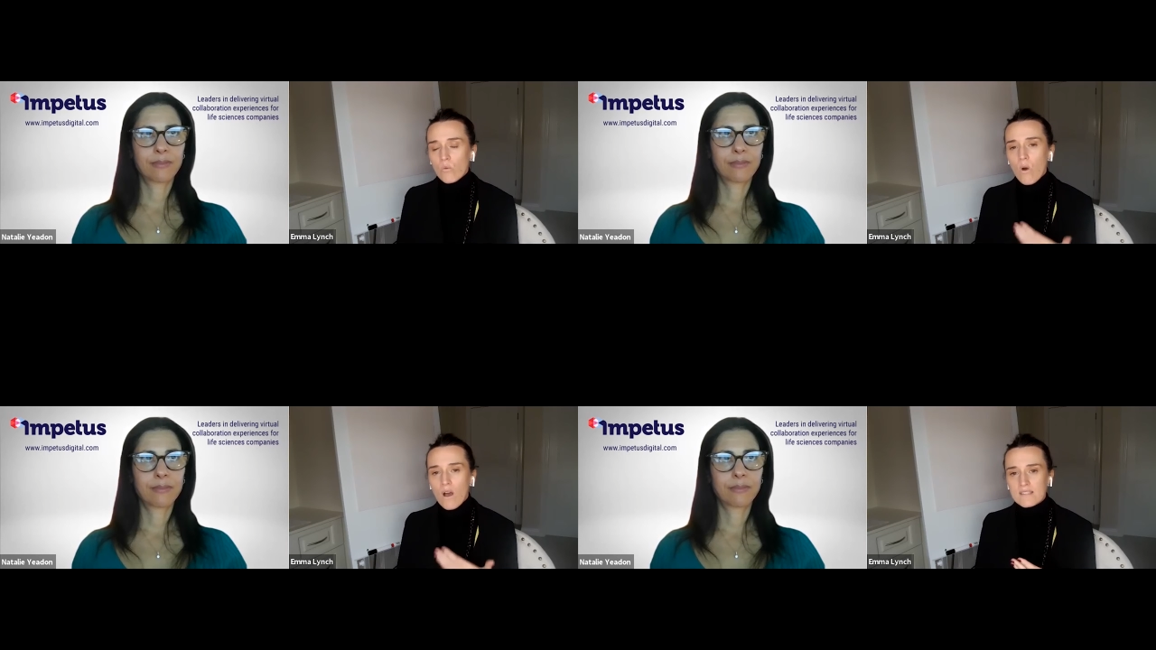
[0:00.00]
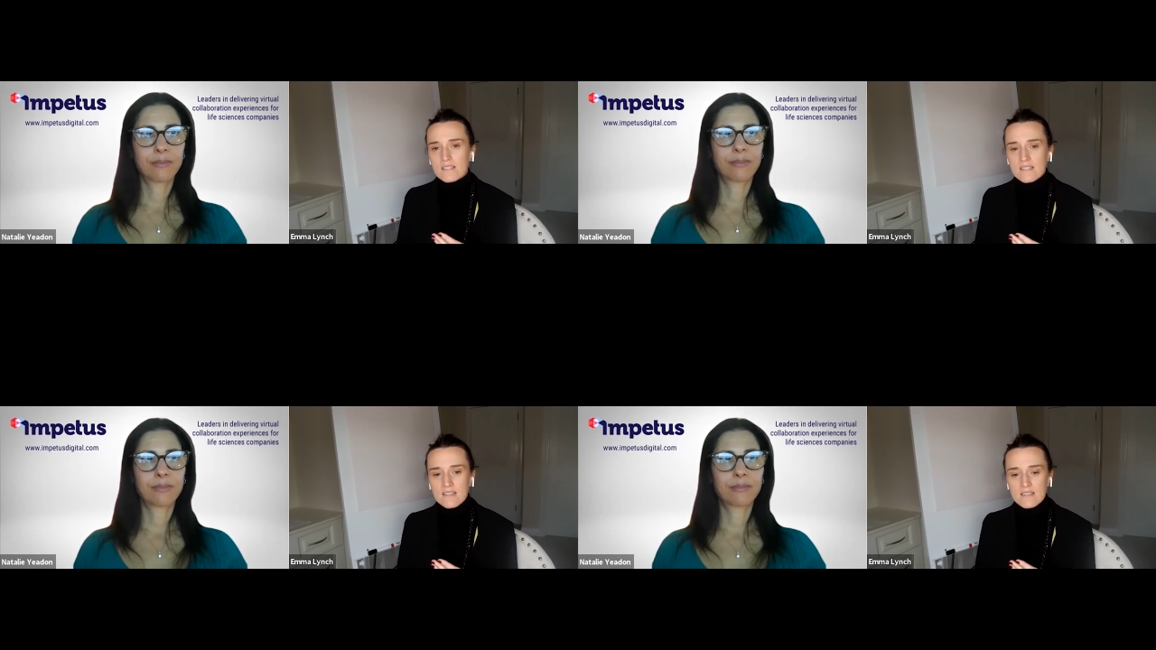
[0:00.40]
Speaker 1: what
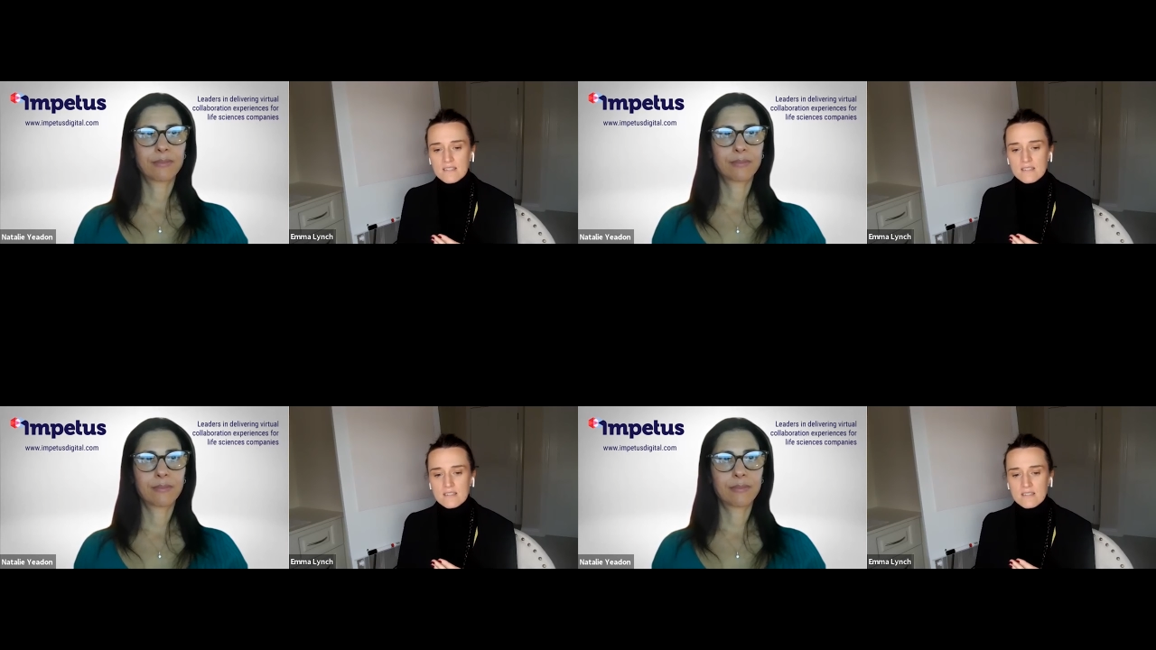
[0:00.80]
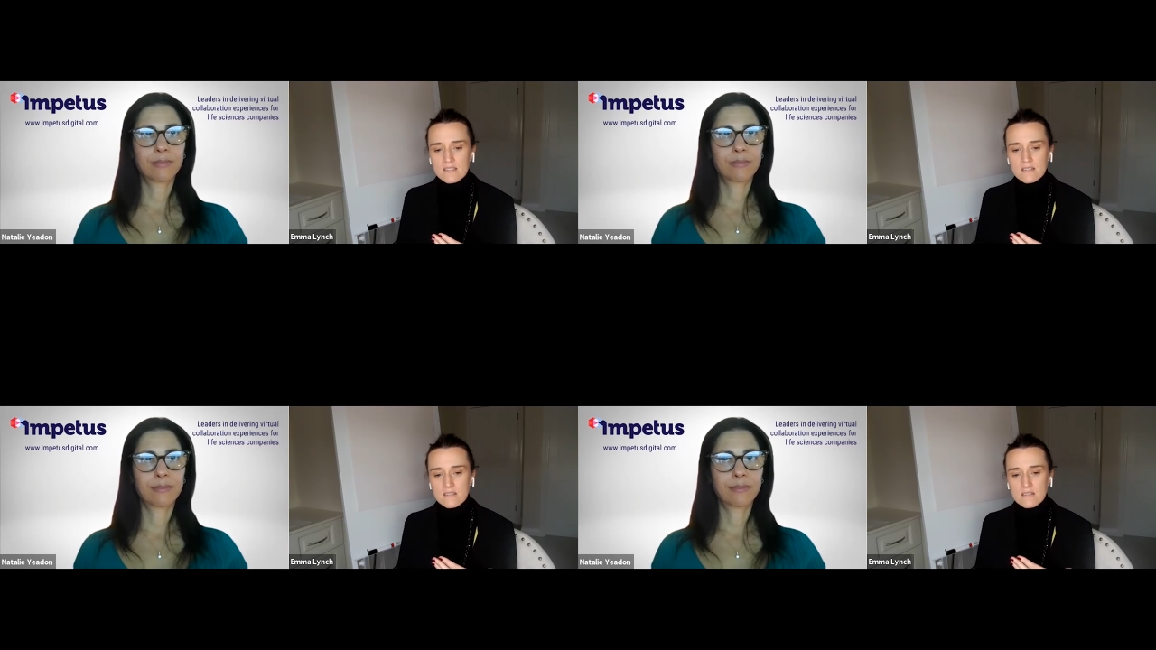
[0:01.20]

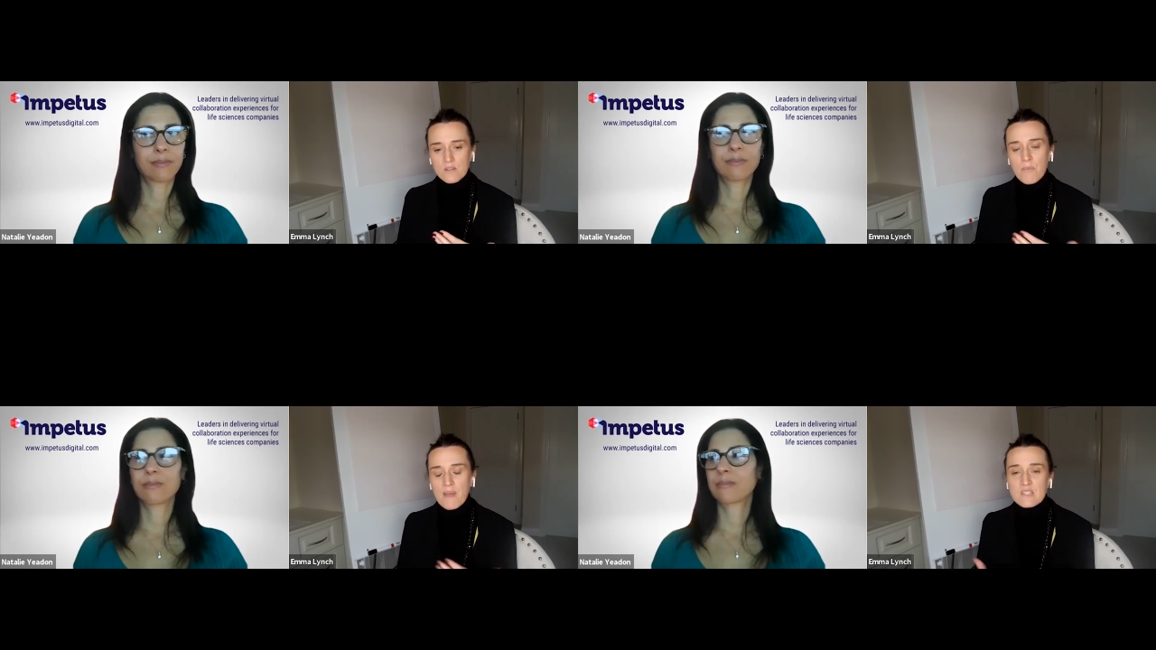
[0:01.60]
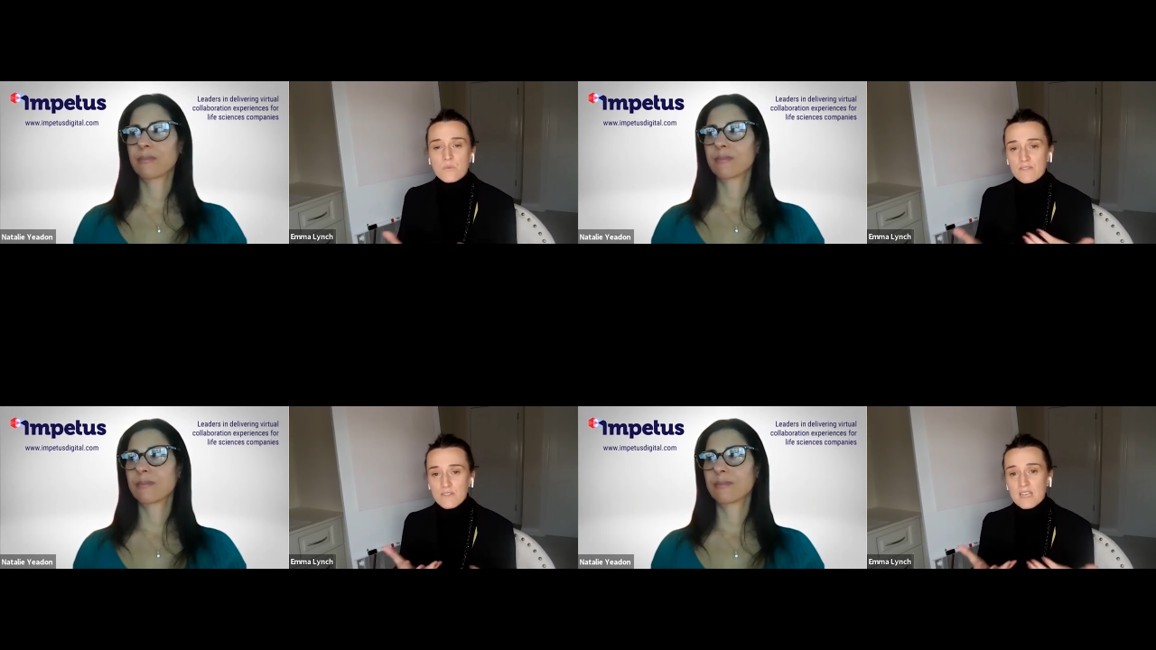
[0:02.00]
is the
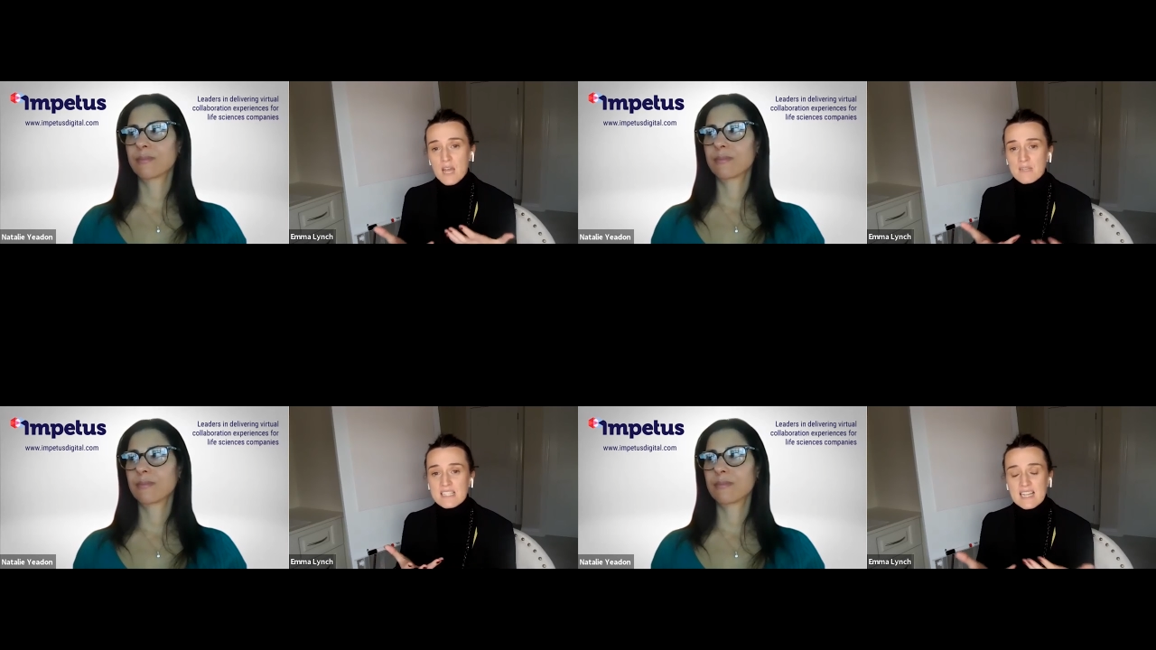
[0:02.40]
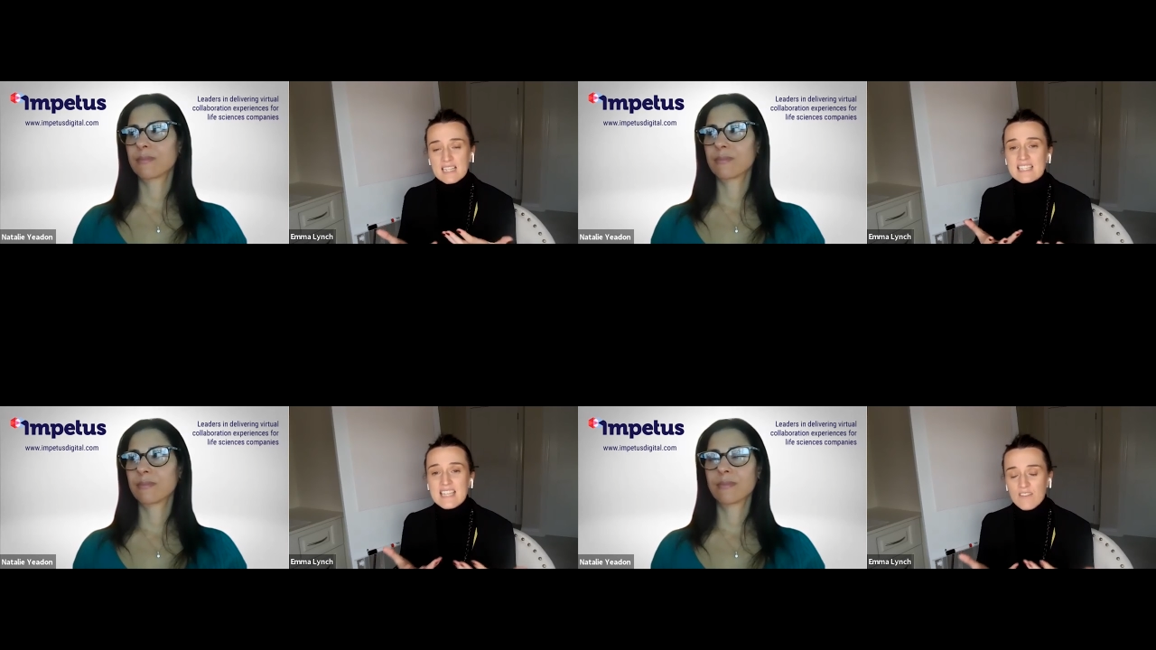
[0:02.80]
best way for an
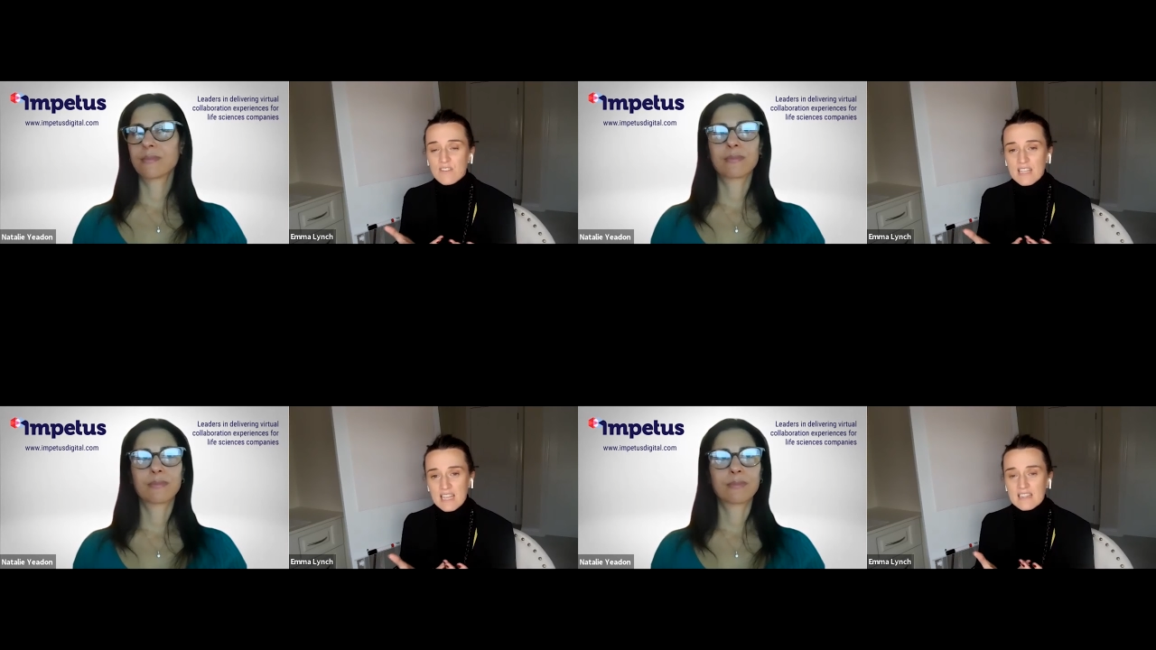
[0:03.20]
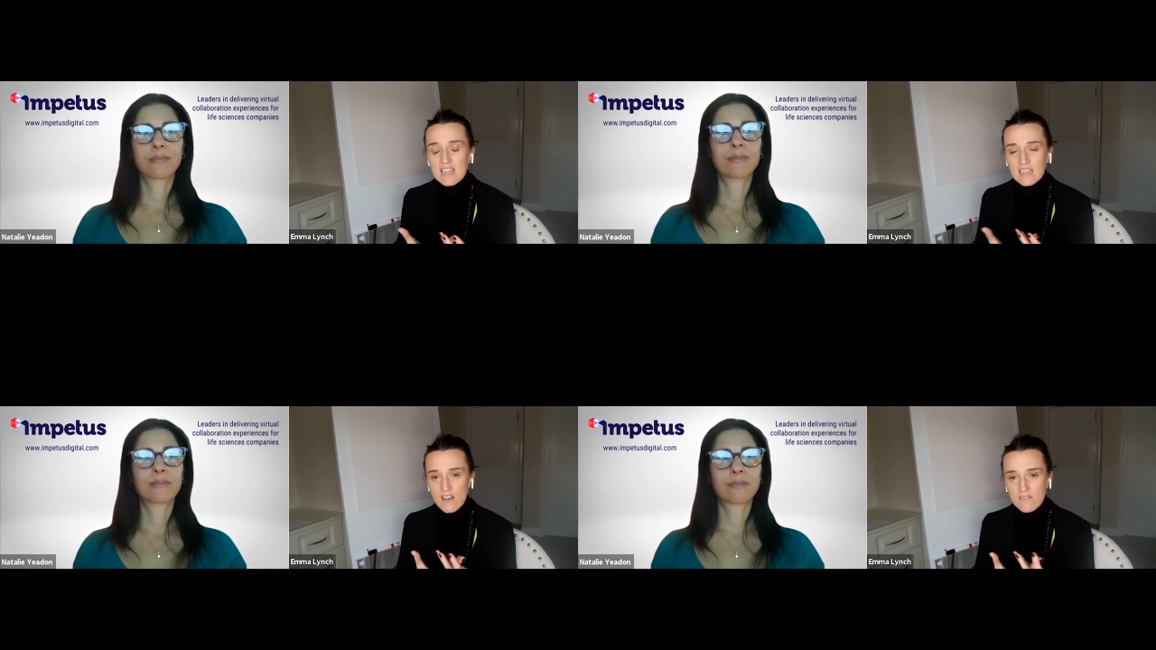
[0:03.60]
MSL to navigate
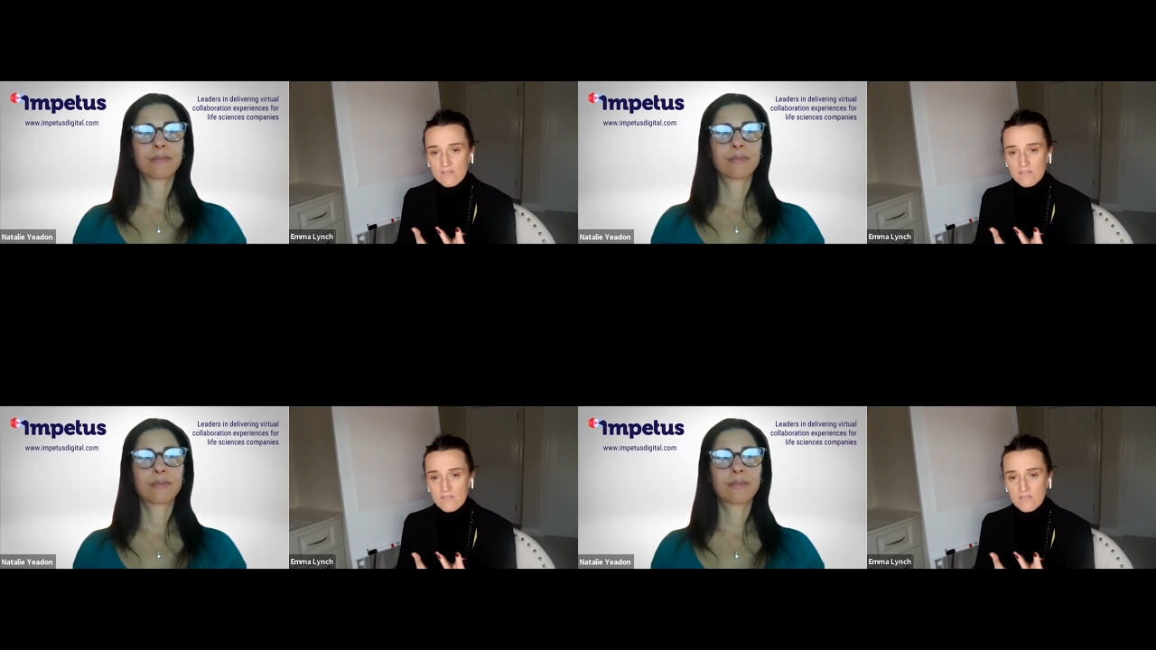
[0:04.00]
that